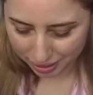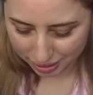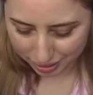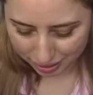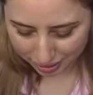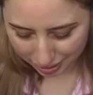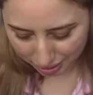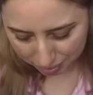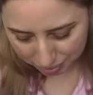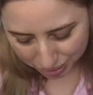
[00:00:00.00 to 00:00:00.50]

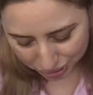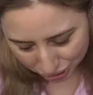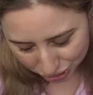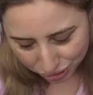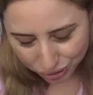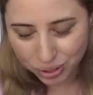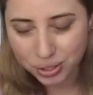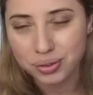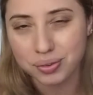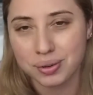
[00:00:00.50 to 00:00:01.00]
Let me show
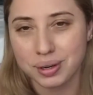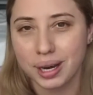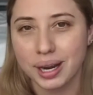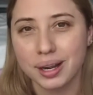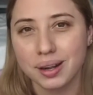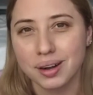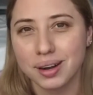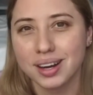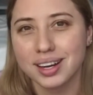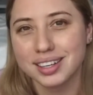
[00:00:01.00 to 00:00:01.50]
you what I
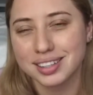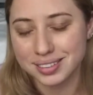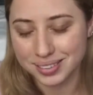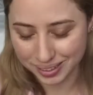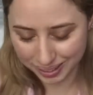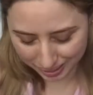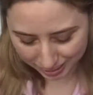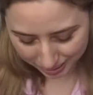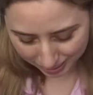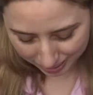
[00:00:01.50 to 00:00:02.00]
got,
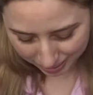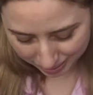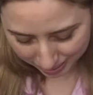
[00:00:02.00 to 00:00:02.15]
okay?